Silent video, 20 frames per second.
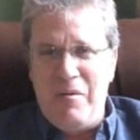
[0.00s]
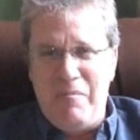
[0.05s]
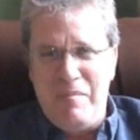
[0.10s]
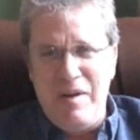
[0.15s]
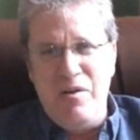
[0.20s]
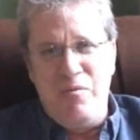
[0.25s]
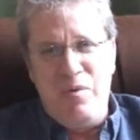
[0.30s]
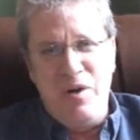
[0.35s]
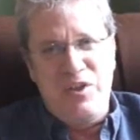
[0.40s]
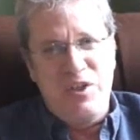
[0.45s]

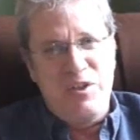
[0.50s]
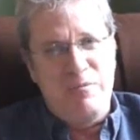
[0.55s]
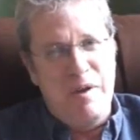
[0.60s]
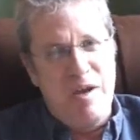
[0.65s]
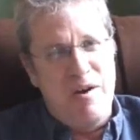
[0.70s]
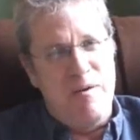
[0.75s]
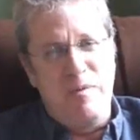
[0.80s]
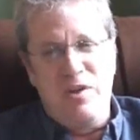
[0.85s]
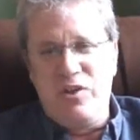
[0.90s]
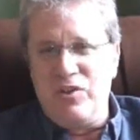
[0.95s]
tell me which is
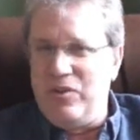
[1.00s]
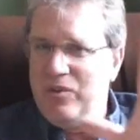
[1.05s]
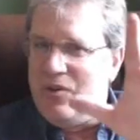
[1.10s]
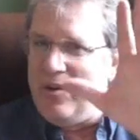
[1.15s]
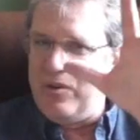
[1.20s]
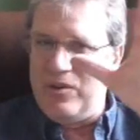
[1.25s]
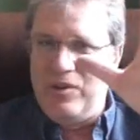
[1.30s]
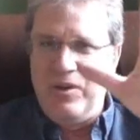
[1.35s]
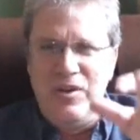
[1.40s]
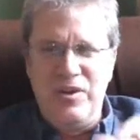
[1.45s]
better, because
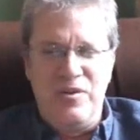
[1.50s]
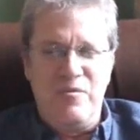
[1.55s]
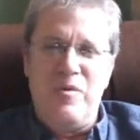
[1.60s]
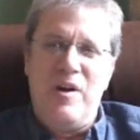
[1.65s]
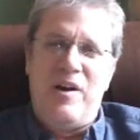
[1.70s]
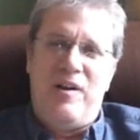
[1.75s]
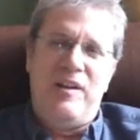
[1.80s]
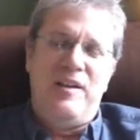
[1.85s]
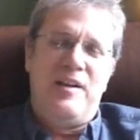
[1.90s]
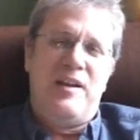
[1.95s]
you know good
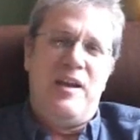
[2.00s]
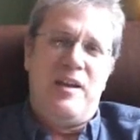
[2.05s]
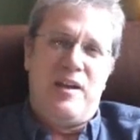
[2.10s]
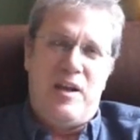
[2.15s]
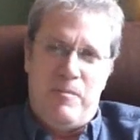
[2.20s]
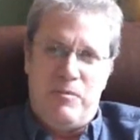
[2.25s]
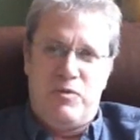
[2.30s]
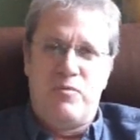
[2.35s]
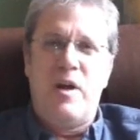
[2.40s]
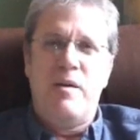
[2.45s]
and well
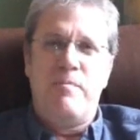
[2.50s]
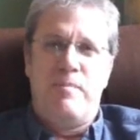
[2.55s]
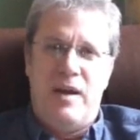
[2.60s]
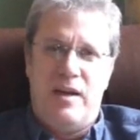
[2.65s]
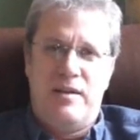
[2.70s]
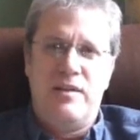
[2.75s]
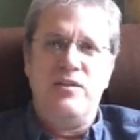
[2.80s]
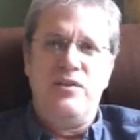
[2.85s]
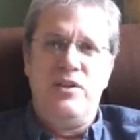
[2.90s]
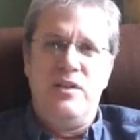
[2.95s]
it comes right
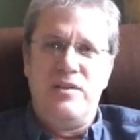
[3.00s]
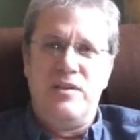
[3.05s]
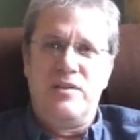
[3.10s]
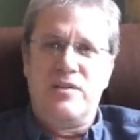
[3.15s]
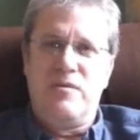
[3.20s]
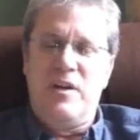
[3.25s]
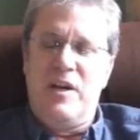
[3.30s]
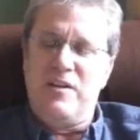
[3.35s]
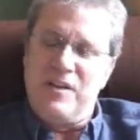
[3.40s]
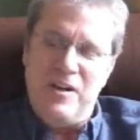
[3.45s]
back to
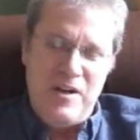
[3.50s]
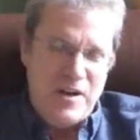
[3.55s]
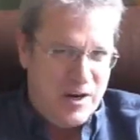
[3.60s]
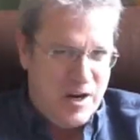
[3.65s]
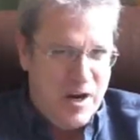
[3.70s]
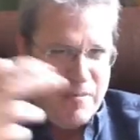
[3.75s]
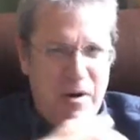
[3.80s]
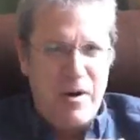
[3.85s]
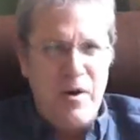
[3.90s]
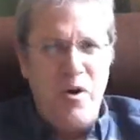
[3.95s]
Jesus Christ.
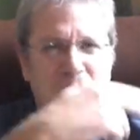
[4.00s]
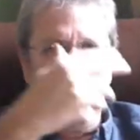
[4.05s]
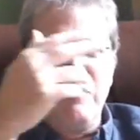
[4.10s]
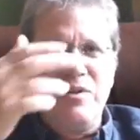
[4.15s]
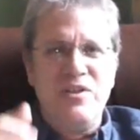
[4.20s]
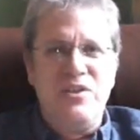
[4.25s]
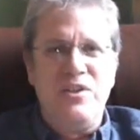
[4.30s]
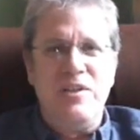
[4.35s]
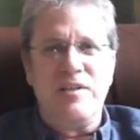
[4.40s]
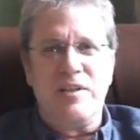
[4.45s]
Come on
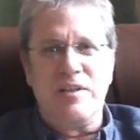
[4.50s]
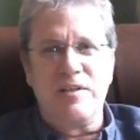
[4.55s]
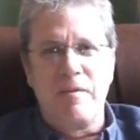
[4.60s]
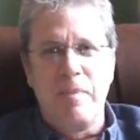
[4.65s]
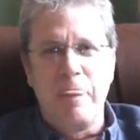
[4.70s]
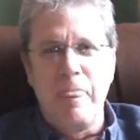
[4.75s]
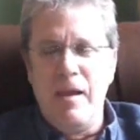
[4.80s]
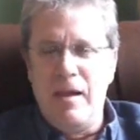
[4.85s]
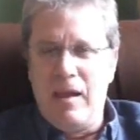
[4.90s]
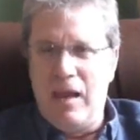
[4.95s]
home to
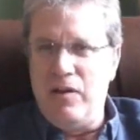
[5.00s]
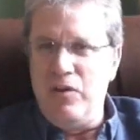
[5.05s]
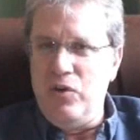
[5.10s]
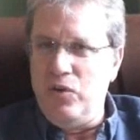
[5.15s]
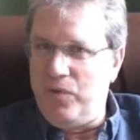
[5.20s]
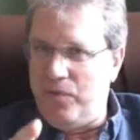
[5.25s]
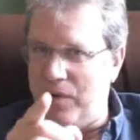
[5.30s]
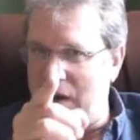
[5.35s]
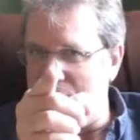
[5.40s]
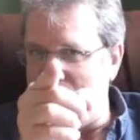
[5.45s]
Jesus,
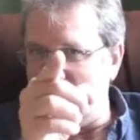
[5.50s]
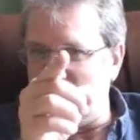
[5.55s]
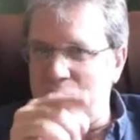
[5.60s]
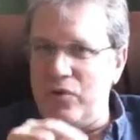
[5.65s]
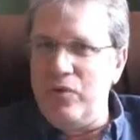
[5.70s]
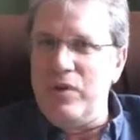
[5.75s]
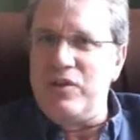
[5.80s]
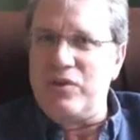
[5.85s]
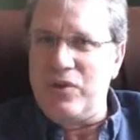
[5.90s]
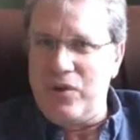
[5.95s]
and you'll find the
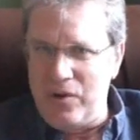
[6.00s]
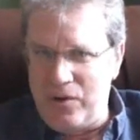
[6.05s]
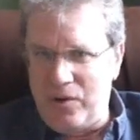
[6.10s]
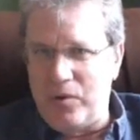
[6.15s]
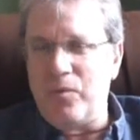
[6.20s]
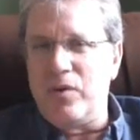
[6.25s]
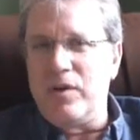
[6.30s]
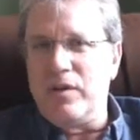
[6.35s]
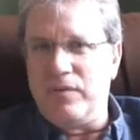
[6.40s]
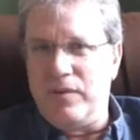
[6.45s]
true
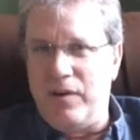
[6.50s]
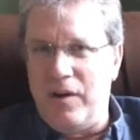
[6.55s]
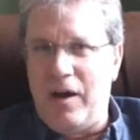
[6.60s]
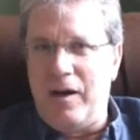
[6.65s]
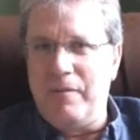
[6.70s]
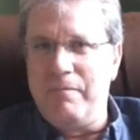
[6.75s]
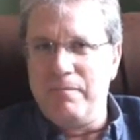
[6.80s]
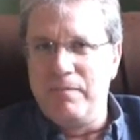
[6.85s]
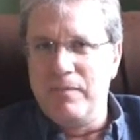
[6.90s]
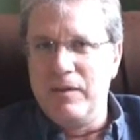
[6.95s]
eternal Word of
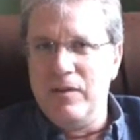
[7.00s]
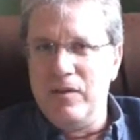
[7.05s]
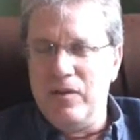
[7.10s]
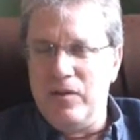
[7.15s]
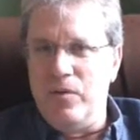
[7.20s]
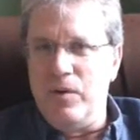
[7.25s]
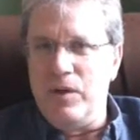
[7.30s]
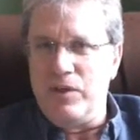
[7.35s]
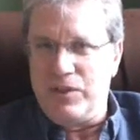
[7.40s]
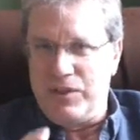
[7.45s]
God,
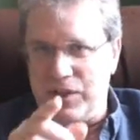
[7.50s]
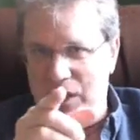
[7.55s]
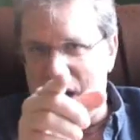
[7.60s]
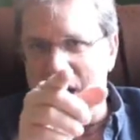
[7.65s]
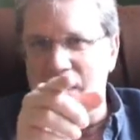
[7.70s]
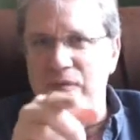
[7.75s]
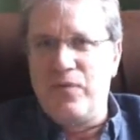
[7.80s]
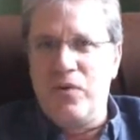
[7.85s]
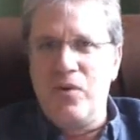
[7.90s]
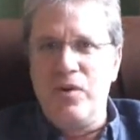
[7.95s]
who has
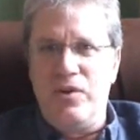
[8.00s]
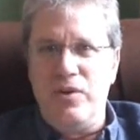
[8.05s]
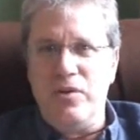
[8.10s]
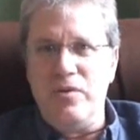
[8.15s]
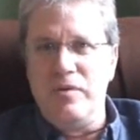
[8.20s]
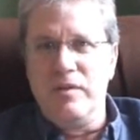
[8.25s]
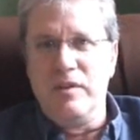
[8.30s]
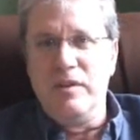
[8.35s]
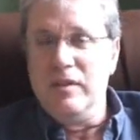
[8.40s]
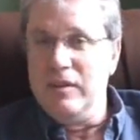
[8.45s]
died for
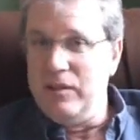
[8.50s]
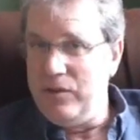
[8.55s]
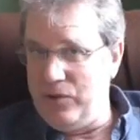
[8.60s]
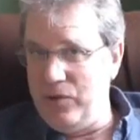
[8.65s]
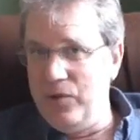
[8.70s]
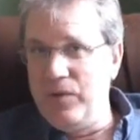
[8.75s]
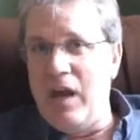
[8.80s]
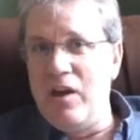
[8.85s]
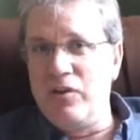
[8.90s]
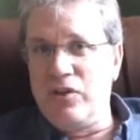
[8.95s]
you
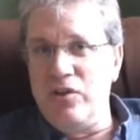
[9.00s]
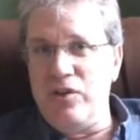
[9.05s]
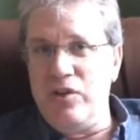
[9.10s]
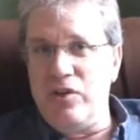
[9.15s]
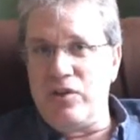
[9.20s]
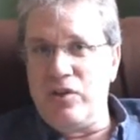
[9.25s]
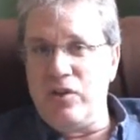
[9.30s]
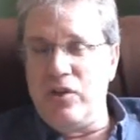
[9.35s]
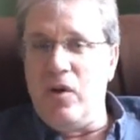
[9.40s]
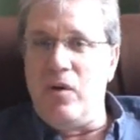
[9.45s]

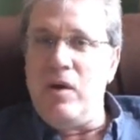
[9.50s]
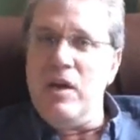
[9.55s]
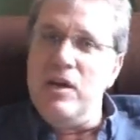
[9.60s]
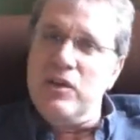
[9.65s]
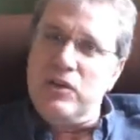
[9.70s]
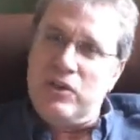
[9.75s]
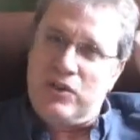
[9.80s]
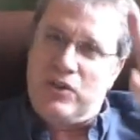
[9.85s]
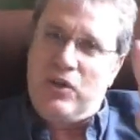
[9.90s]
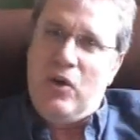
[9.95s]
2,000 years ago,
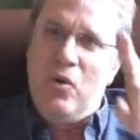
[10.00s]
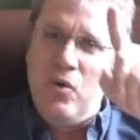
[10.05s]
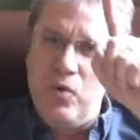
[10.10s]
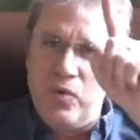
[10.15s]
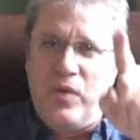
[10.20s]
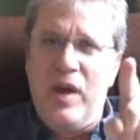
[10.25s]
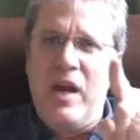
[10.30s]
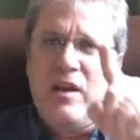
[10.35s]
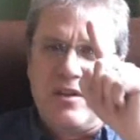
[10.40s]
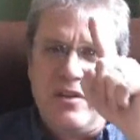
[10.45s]

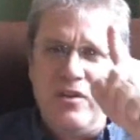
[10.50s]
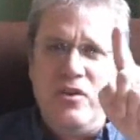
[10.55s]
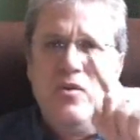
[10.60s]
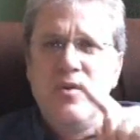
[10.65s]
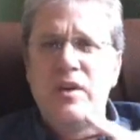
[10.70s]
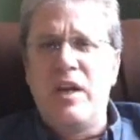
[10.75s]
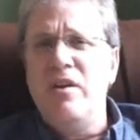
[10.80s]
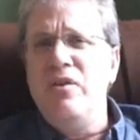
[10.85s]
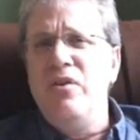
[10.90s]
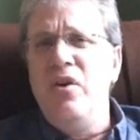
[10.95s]
so that
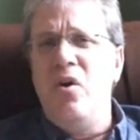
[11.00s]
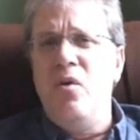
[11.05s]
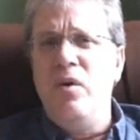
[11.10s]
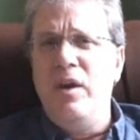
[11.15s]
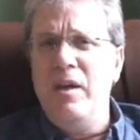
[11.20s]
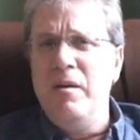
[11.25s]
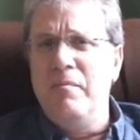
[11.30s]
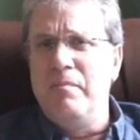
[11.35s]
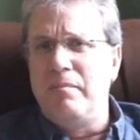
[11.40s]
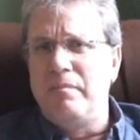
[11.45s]
you can
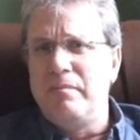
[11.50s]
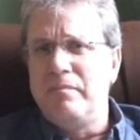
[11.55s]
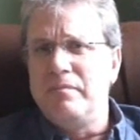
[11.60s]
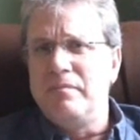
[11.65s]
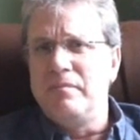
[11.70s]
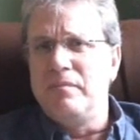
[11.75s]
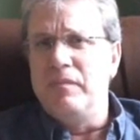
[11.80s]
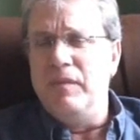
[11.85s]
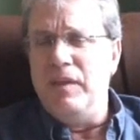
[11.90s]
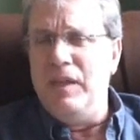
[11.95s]
know him
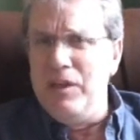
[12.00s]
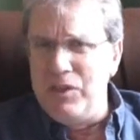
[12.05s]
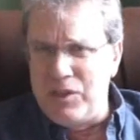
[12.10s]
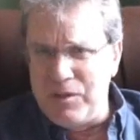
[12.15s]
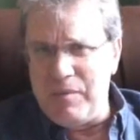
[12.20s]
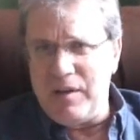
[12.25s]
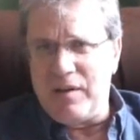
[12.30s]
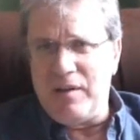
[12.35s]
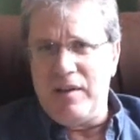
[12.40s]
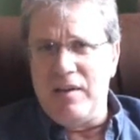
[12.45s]

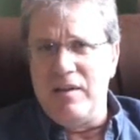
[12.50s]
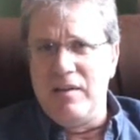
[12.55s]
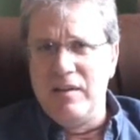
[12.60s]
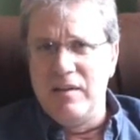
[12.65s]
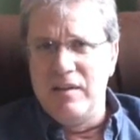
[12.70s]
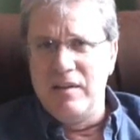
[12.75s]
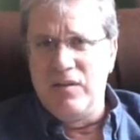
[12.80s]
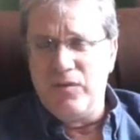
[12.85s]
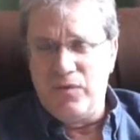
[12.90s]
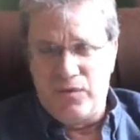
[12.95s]

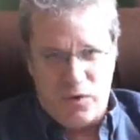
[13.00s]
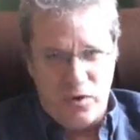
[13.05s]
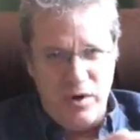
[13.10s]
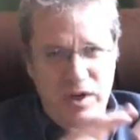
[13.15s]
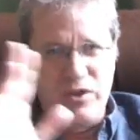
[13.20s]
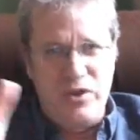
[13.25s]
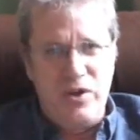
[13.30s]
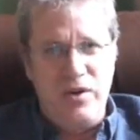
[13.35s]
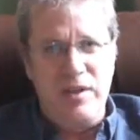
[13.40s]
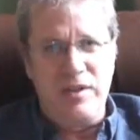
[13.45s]
intimately
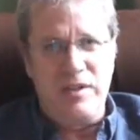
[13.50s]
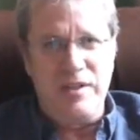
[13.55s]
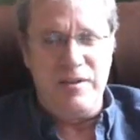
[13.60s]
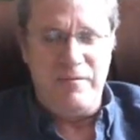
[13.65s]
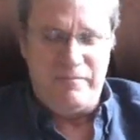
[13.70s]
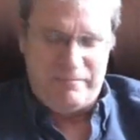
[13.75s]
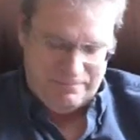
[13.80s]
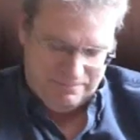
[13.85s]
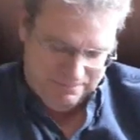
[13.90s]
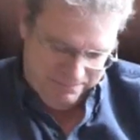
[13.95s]
for
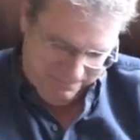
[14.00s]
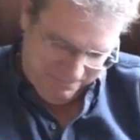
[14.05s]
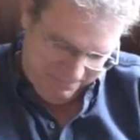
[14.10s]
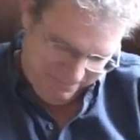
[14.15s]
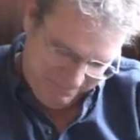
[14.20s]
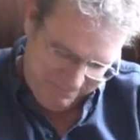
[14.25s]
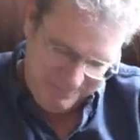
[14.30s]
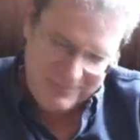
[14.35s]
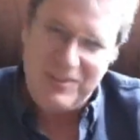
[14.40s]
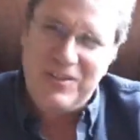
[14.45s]
eternity.
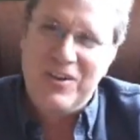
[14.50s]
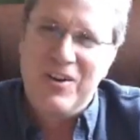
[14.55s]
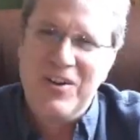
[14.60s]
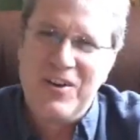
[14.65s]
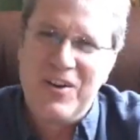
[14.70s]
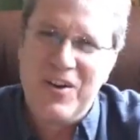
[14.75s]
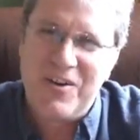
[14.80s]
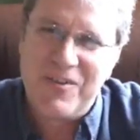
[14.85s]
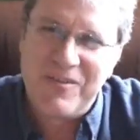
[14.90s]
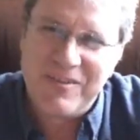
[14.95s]

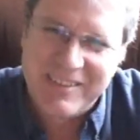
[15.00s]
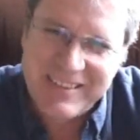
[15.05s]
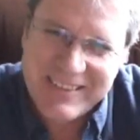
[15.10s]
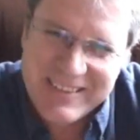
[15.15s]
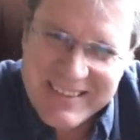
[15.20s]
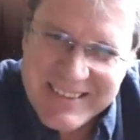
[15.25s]
There you go.